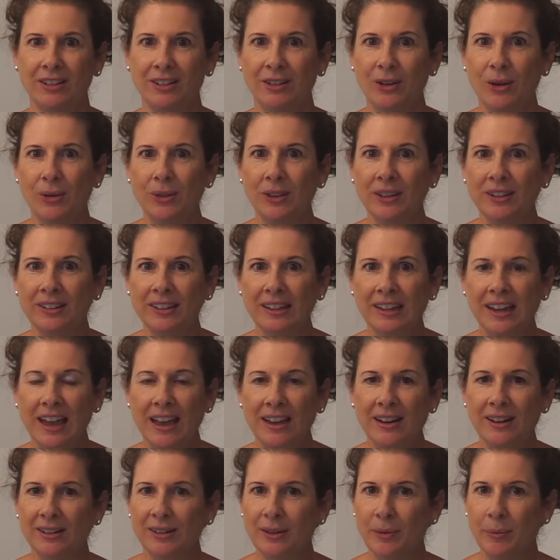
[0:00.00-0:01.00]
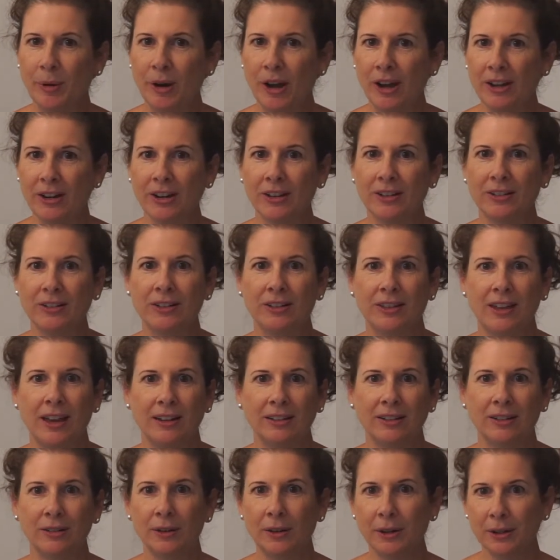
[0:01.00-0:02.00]
So this again is a product
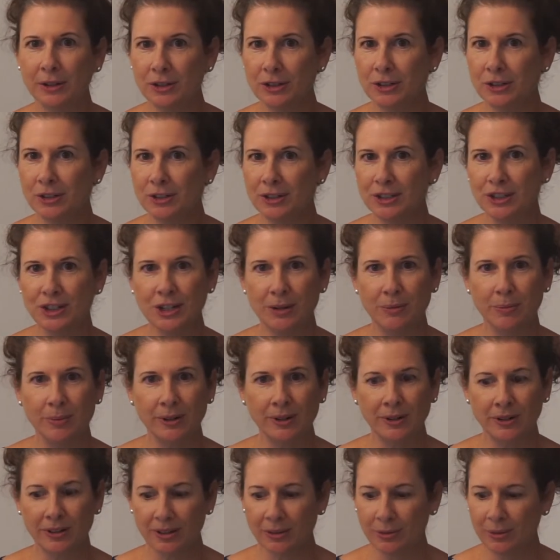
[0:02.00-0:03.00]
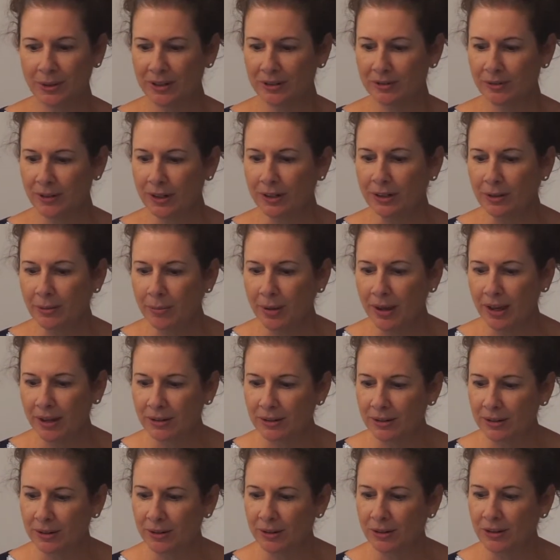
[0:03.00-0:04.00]
that's larger and cheaper than one of our
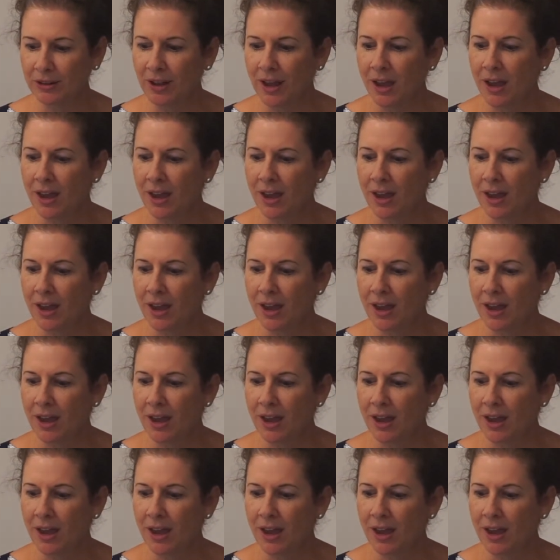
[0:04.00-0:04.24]
competitors.